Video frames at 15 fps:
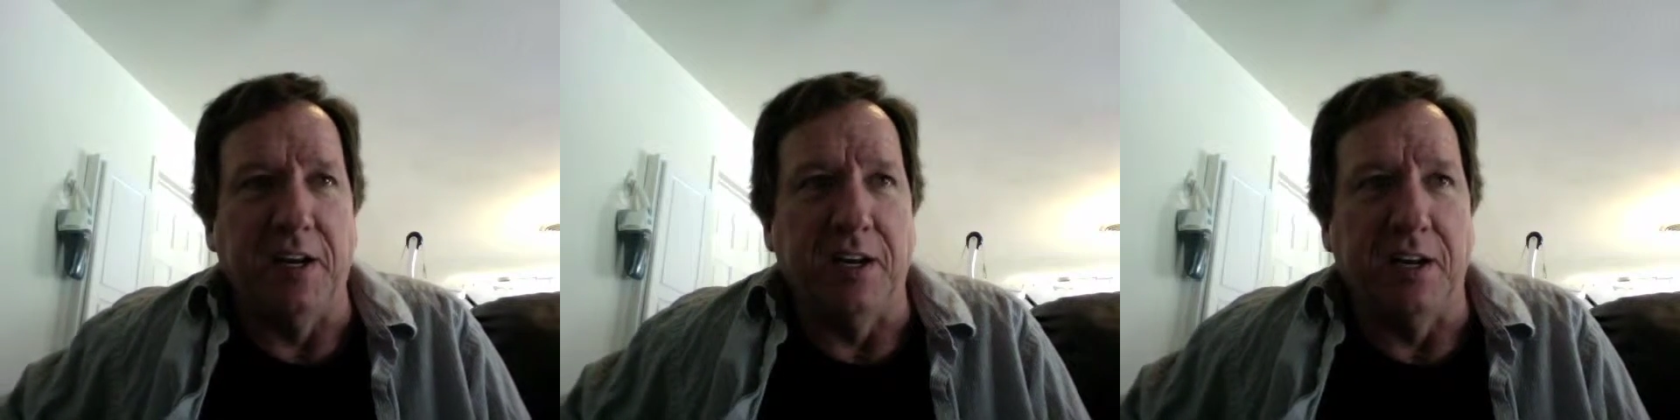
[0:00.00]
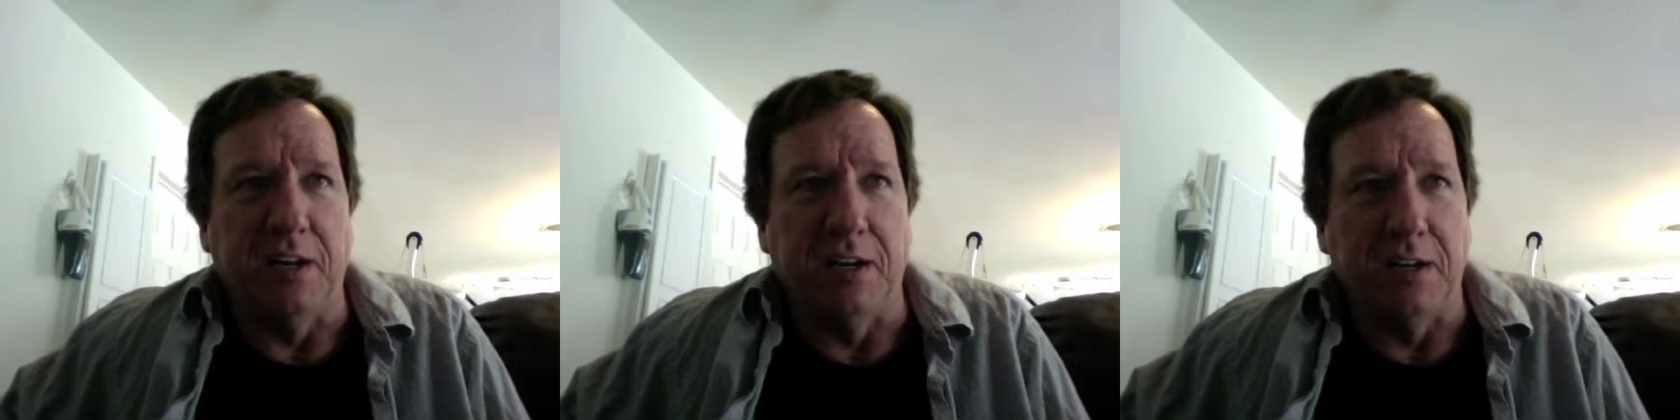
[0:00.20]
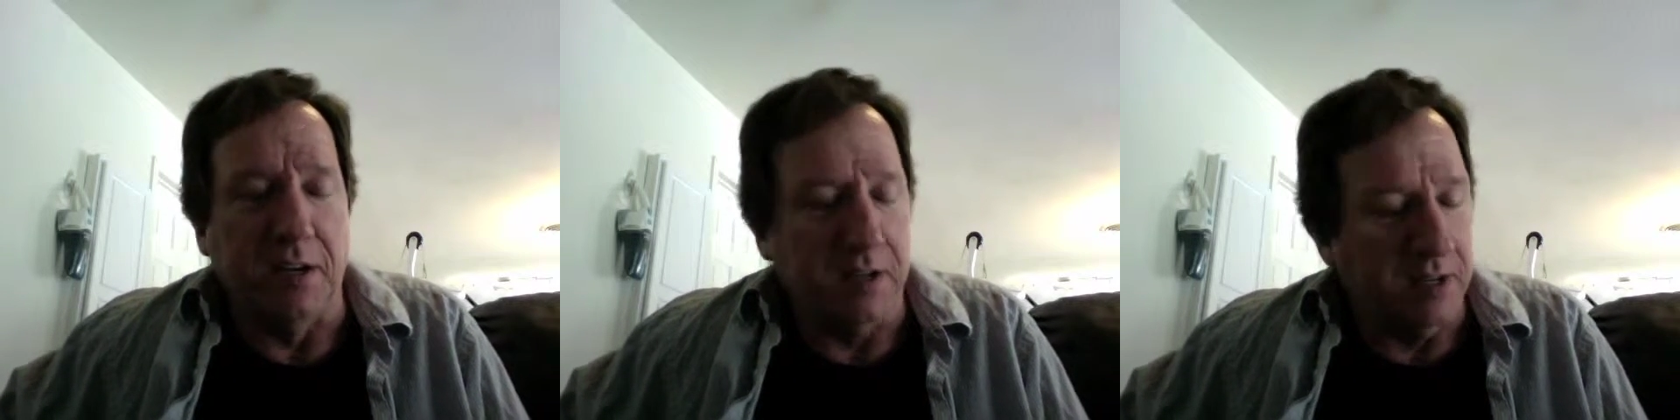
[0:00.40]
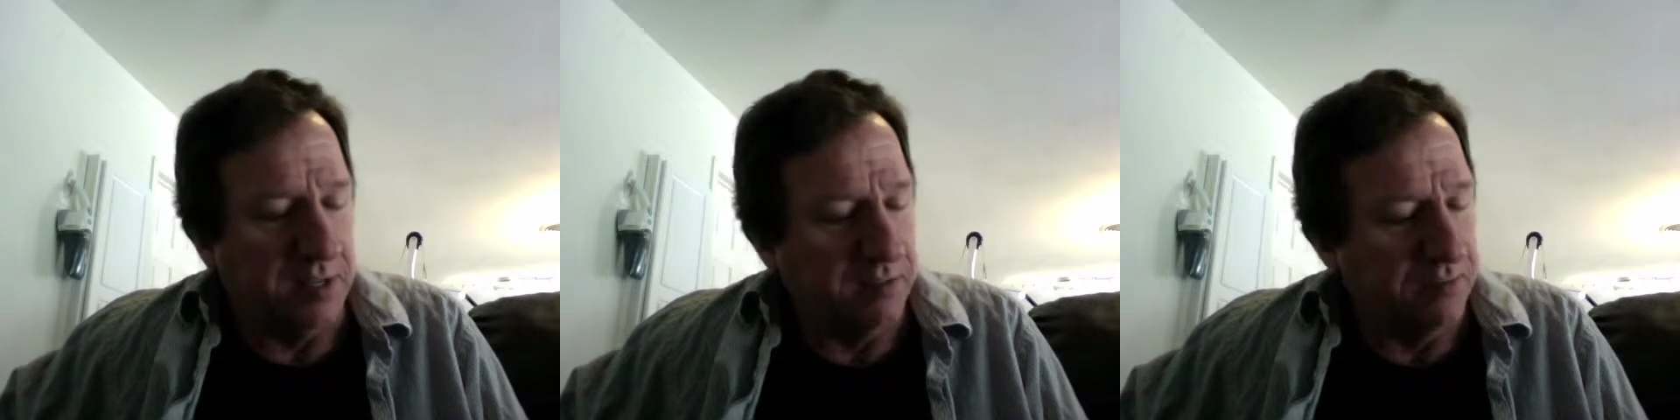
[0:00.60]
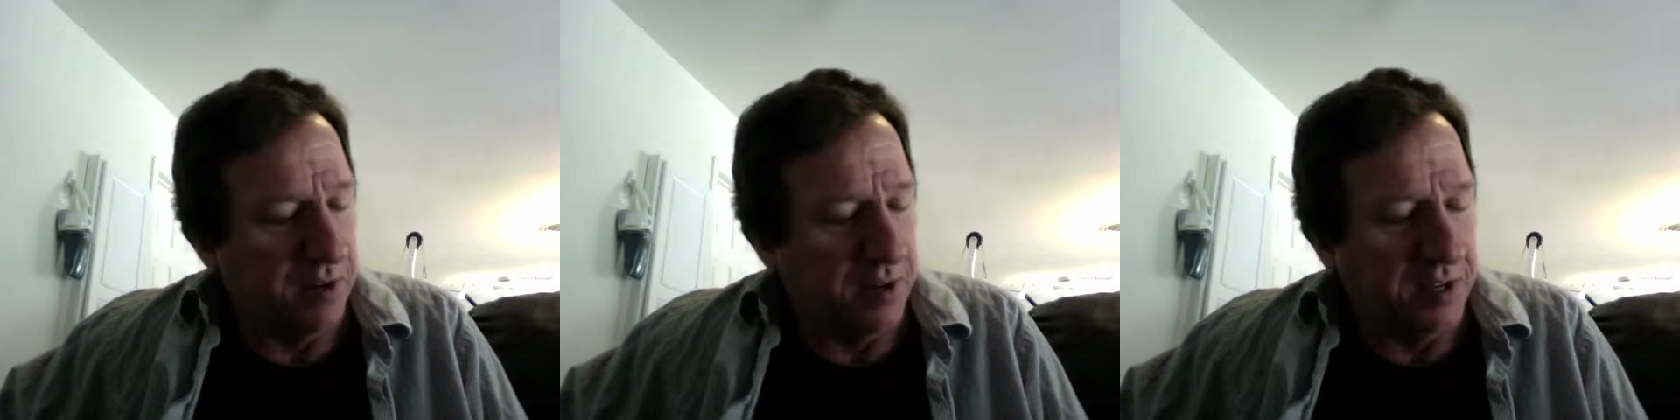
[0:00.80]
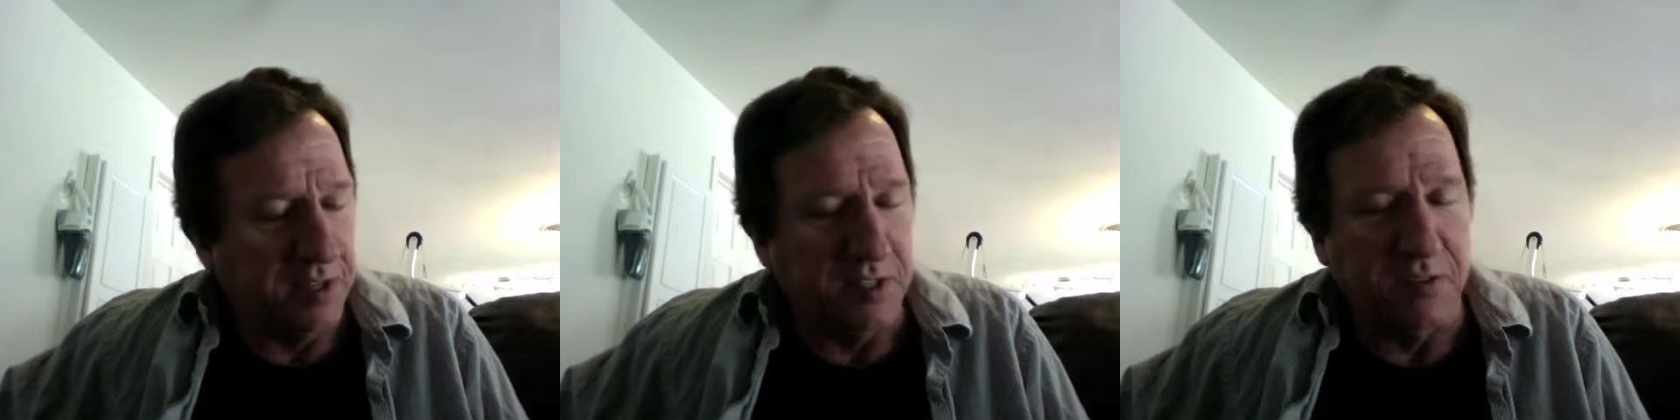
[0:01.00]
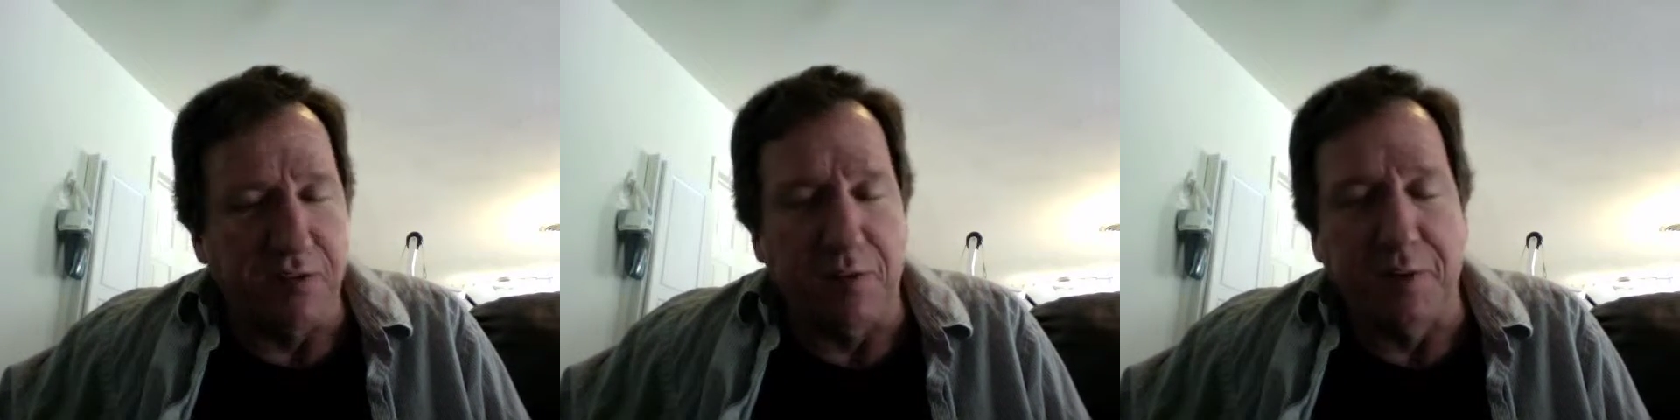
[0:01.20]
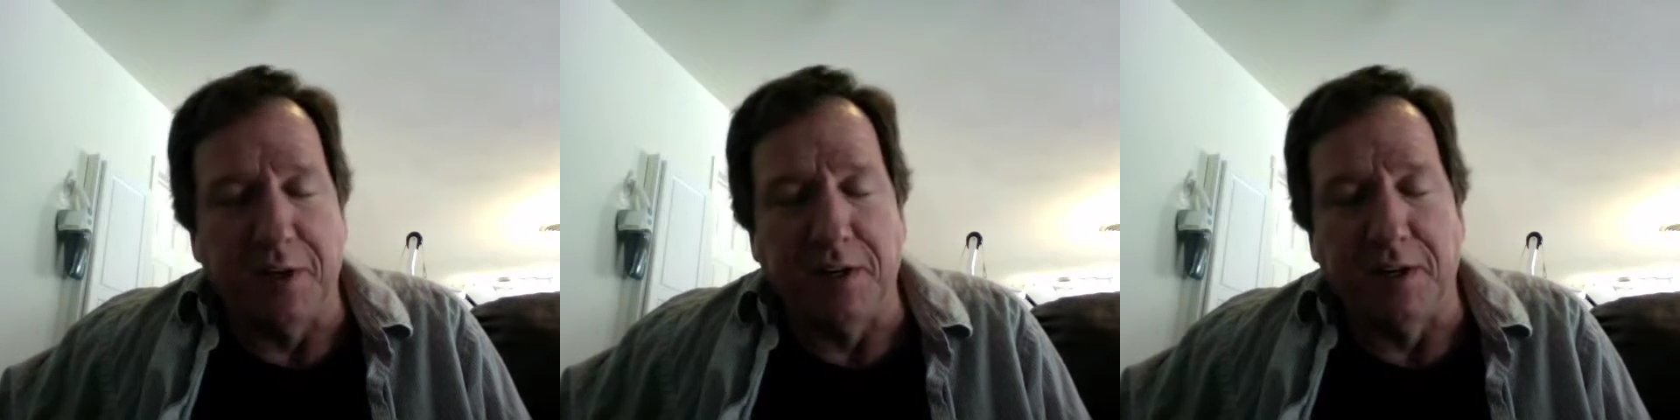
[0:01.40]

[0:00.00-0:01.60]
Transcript: and it's very easy for me